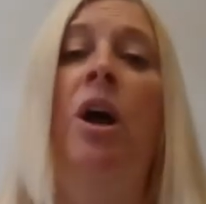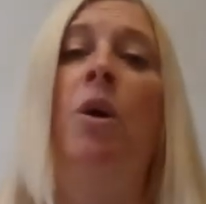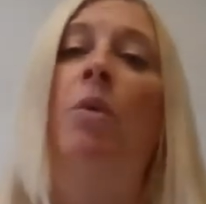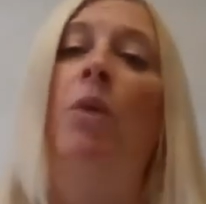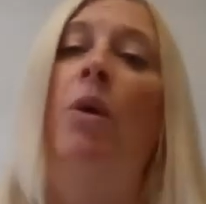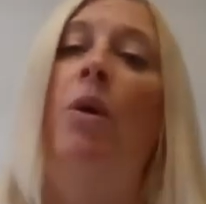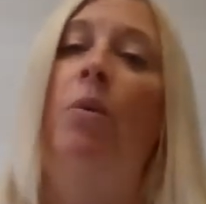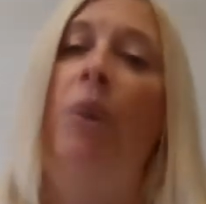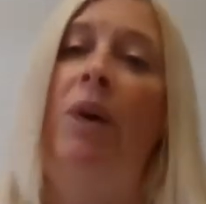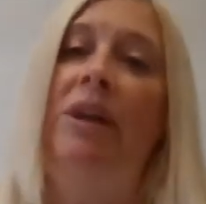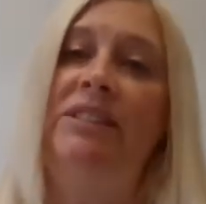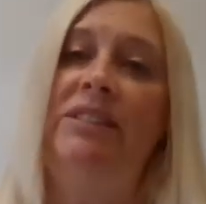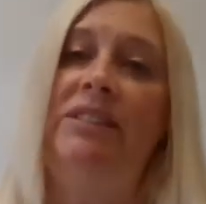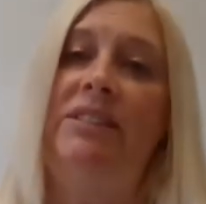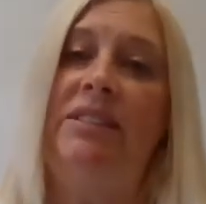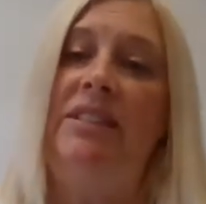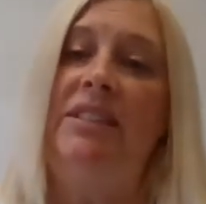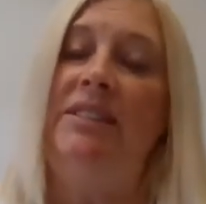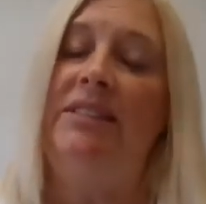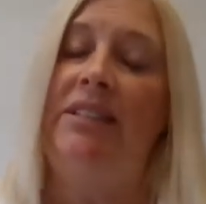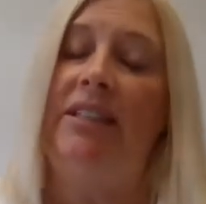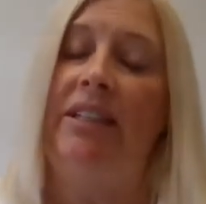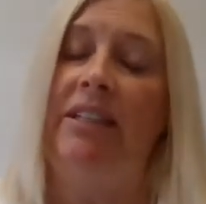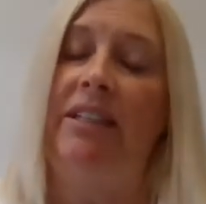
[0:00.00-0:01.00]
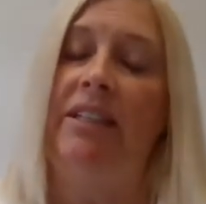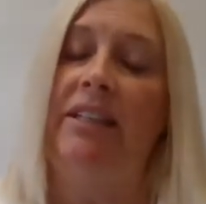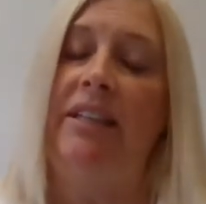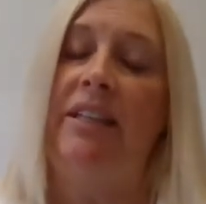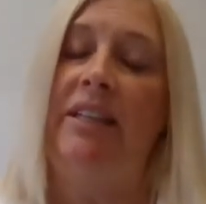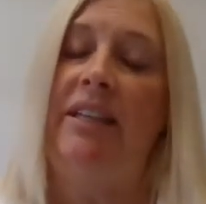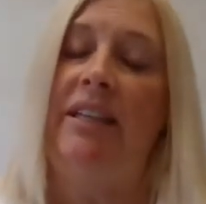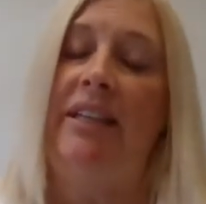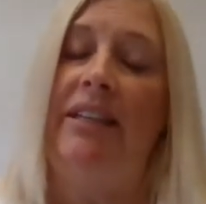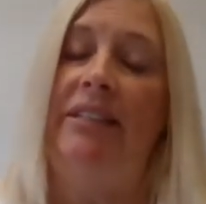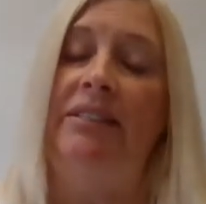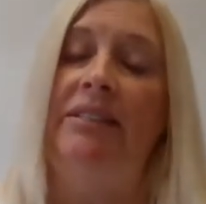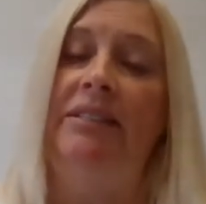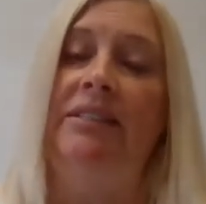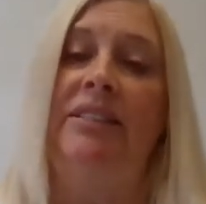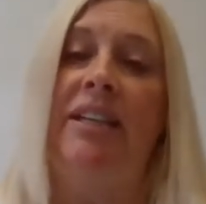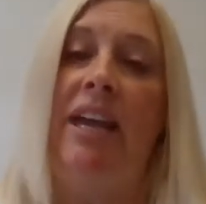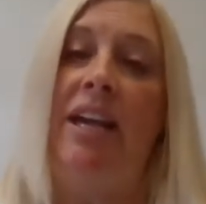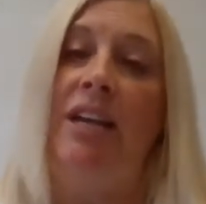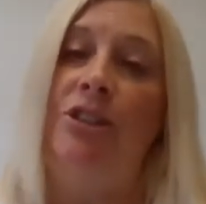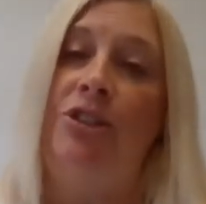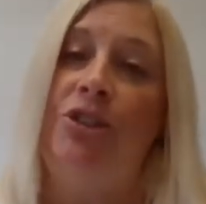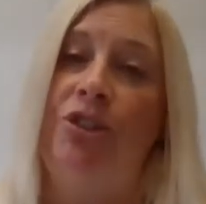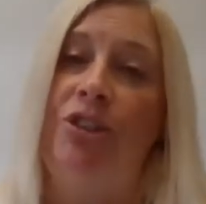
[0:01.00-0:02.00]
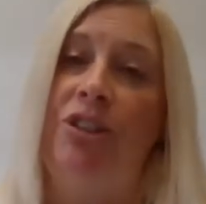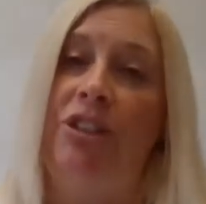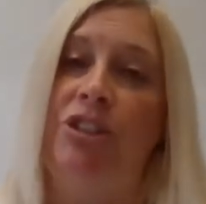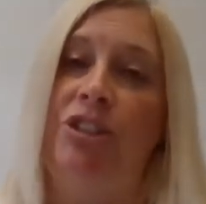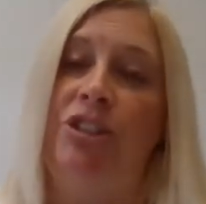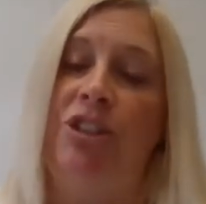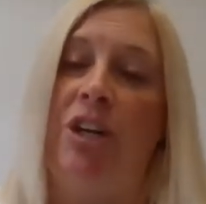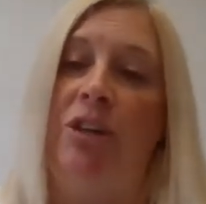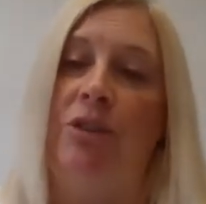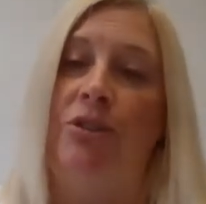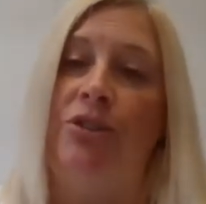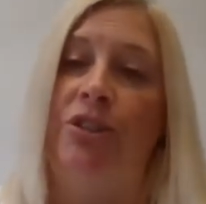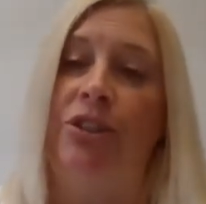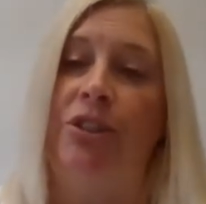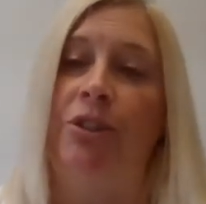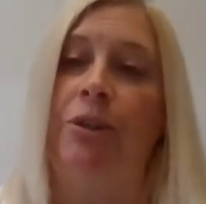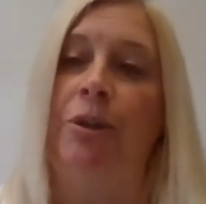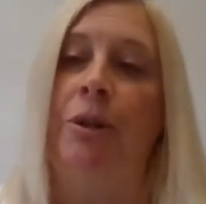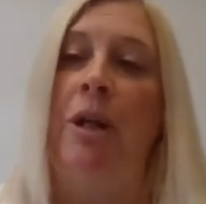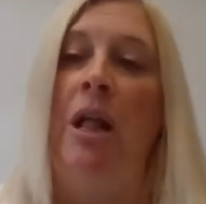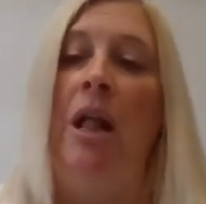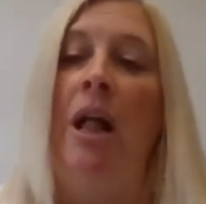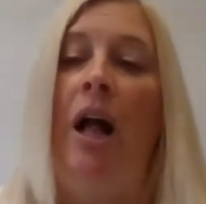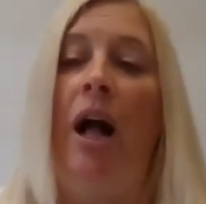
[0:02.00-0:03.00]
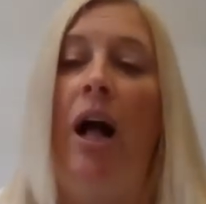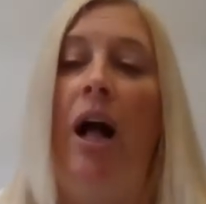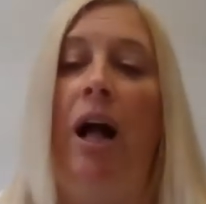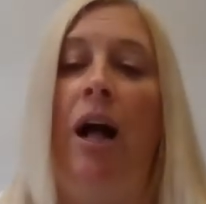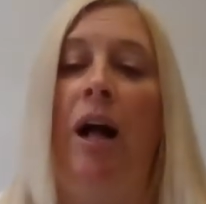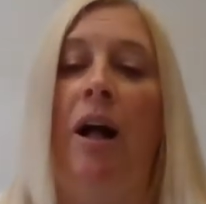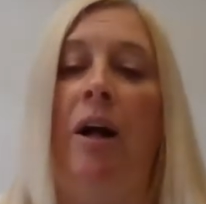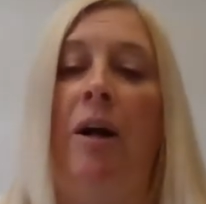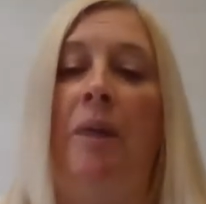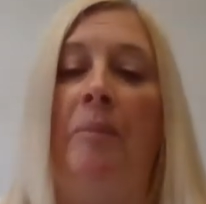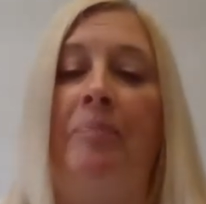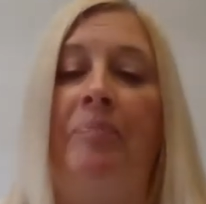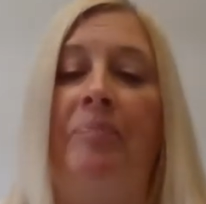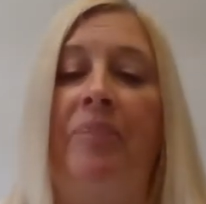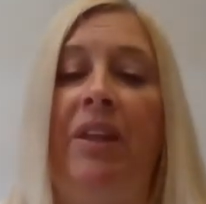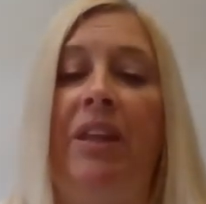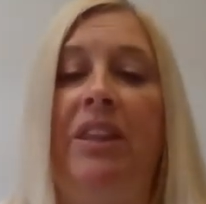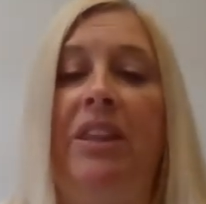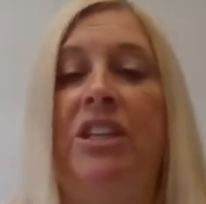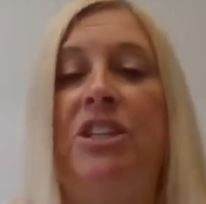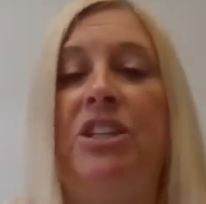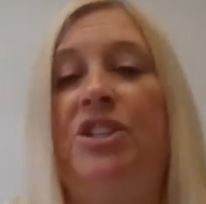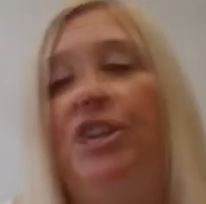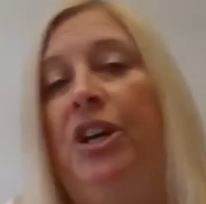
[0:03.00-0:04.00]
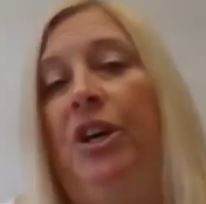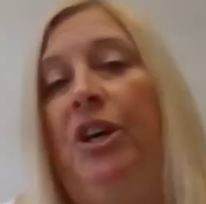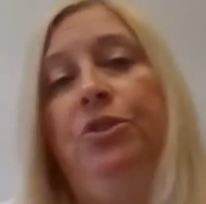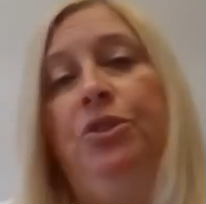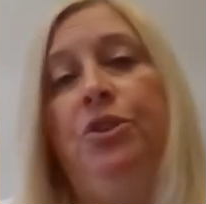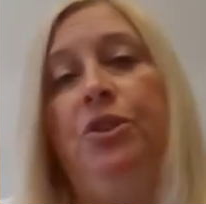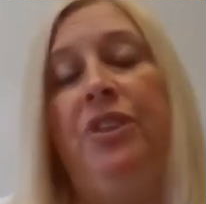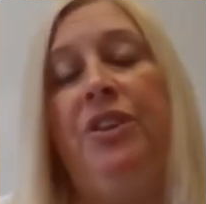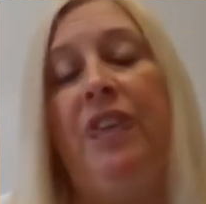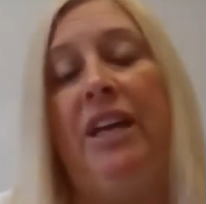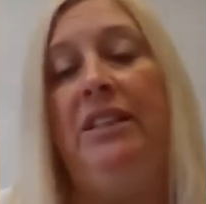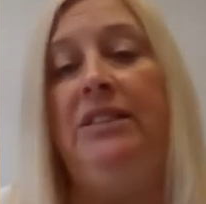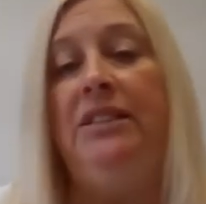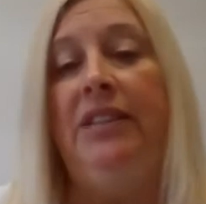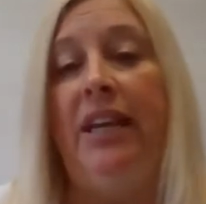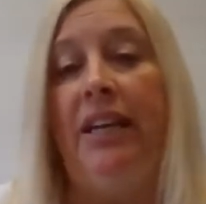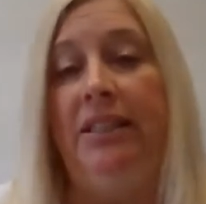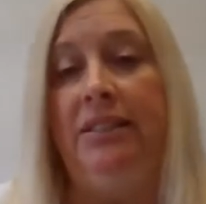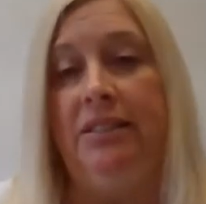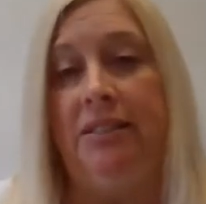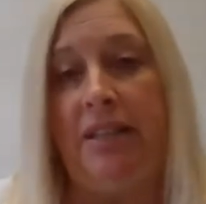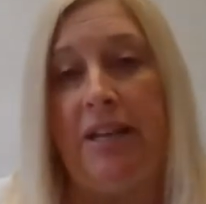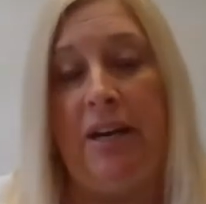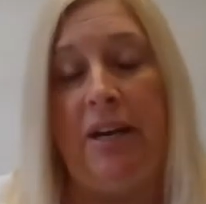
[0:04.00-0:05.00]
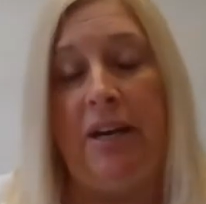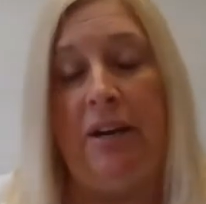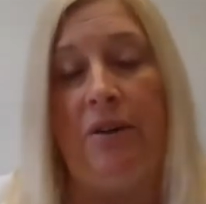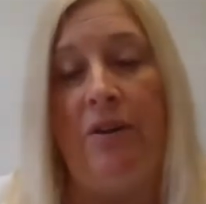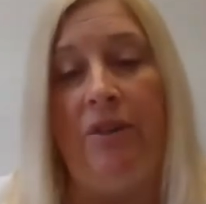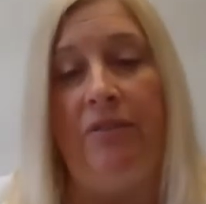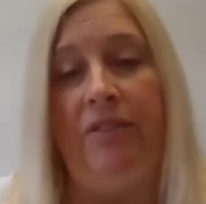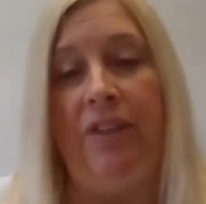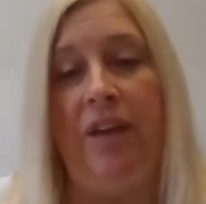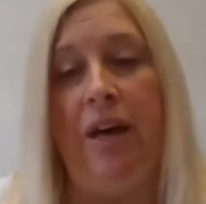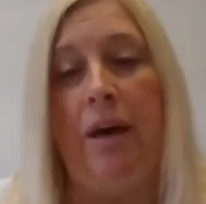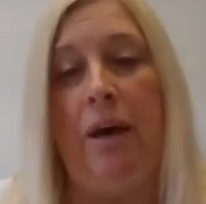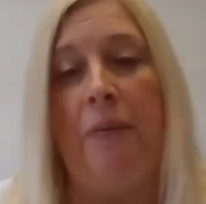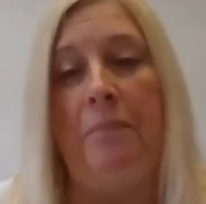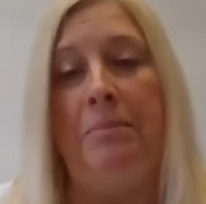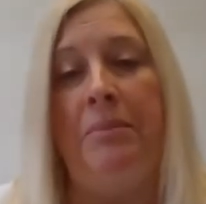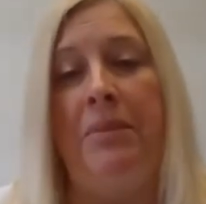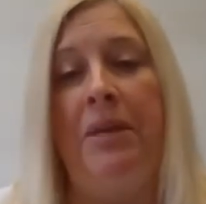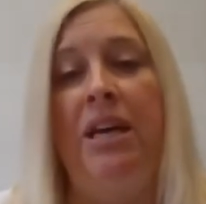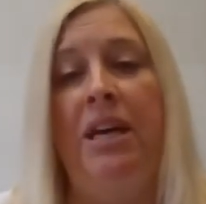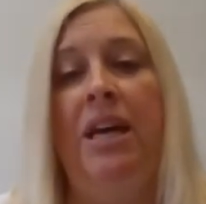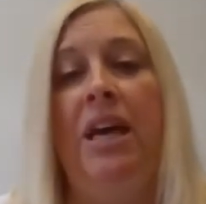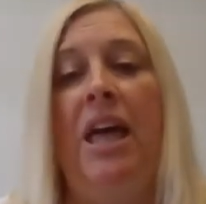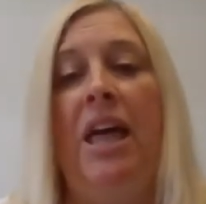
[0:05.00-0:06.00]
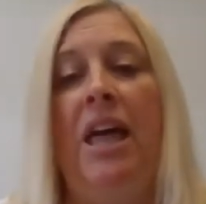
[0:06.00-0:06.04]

Well, once these kittens enter the shelter then takes care of them.